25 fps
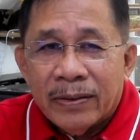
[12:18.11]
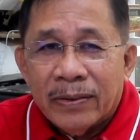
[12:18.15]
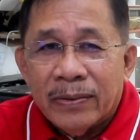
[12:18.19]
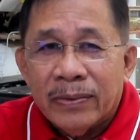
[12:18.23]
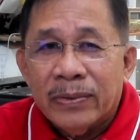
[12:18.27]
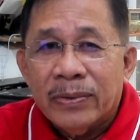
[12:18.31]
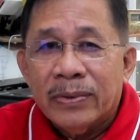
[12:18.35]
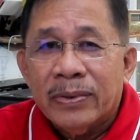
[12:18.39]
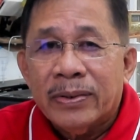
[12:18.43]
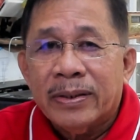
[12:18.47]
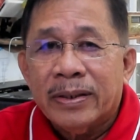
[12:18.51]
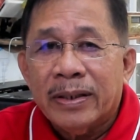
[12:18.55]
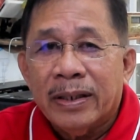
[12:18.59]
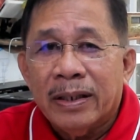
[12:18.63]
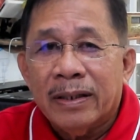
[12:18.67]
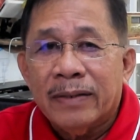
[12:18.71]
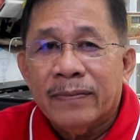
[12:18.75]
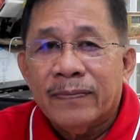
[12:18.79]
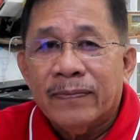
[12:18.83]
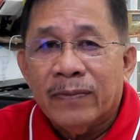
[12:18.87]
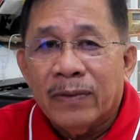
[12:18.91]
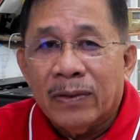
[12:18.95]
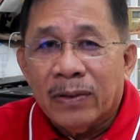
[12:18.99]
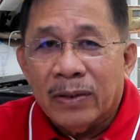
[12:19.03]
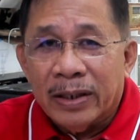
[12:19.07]
to
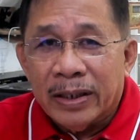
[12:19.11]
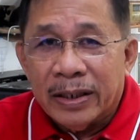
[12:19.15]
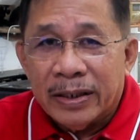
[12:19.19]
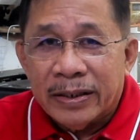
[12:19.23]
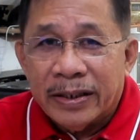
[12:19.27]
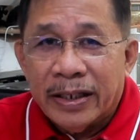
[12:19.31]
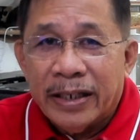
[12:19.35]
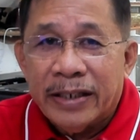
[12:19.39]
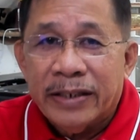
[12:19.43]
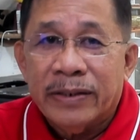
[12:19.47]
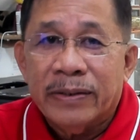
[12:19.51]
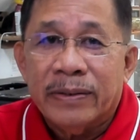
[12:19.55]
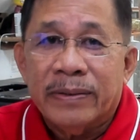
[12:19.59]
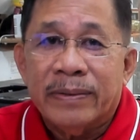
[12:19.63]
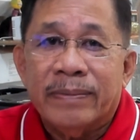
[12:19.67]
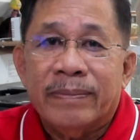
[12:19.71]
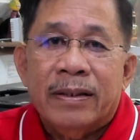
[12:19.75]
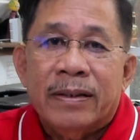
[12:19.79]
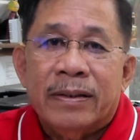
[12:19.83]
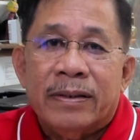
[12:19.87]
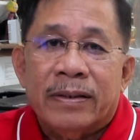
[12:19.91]
self-organization,